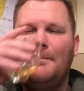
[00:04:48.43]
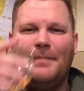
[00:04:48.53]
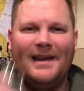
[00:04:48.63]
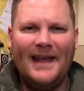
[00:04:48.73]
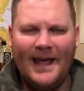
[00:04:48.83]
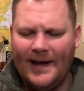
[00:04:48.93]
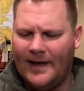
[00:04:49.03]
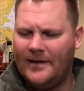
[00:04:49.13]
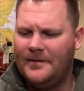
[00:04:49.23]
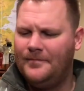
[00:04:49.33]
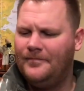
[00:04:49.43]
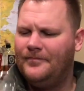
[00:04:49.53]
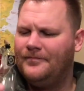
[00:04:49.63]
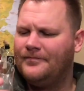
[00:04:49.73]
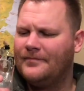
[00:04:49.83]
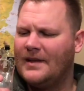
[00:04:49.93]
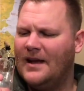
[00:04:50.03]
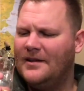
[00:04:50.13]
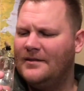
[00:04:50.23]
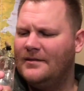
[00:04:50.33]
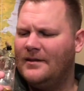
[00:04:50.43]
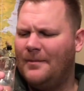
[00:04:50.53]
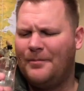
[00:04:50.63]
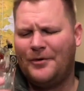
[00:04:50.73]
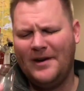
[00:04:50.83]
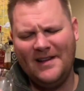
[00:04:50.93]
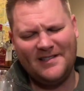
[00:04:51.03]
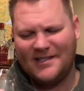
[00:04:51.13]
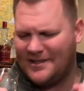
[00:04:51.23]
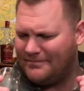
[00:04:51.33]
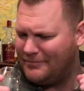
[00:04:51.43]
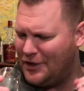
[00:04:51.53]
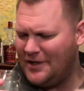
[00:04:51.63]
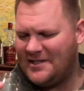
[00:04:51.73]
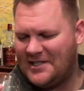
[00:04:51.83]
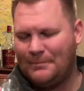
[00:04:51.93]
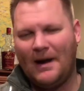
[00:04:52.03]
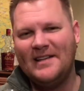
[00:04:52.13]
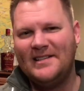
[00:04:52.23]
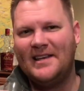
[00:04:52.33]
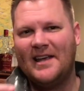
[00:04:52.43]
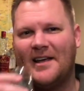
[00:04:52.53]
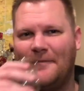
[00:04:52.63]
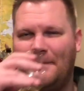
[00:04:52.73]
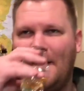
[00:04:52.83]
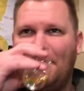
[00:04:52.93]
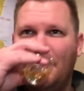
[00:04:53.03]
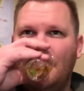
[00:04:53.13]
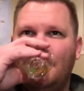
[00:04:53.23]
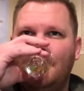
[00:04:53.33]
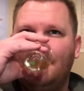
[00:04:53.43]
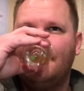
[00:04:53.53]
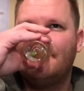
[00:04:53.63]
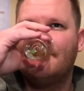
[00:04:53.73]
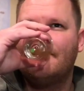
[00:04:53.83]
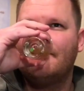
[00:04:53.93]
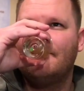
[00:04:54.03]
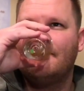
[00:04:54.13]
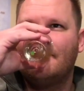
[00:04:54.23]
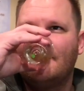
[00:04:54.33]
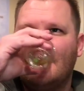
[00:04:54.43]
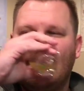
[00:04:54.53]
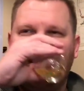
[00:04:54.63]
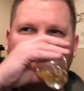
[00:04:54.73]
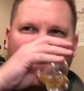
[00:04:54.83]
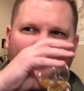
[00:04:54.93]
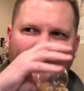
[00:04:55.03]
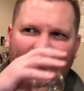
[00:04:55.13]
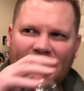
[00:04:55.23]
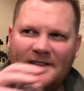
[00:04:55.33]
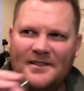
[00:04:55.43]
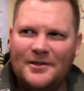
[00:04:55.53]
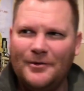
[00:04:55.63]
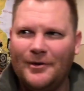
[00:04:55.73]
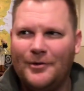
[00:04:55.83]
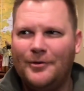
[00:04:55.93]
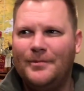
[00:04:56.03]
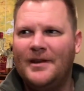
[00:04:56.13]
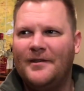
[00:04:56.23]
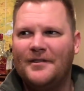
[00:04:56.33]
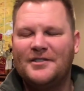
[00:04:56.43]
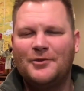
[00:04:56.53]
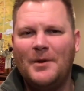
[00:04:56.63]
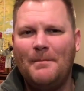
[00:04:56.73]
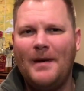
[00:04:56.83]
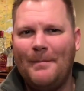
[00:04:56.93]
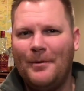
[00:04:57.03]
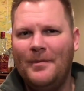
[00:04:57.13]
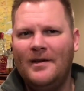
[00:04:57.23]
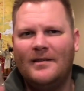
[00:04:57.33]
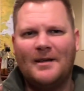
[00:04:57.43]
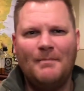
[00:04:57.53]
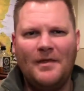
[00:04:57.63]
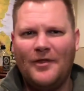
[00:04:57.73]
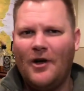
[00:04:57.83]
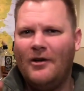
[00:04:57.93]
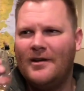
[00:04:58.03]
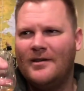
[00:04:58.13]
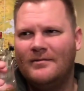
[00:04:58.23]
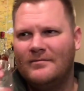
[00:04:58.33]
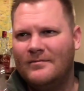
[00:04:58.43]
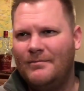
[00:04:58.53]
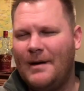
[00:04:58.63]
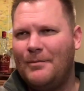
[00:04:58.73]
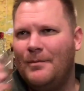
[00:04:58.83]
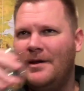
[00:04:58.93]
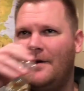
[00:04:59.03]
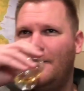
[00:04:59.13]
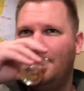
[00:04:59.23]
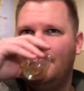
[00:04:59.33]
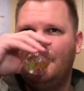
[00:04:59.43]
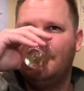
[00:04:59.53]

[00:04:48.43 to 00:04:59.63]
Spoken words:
Banana. A pretty good spicy kick of pepper that then fades into a little bit of a sweet peppermint, like mentholic and peppermint note.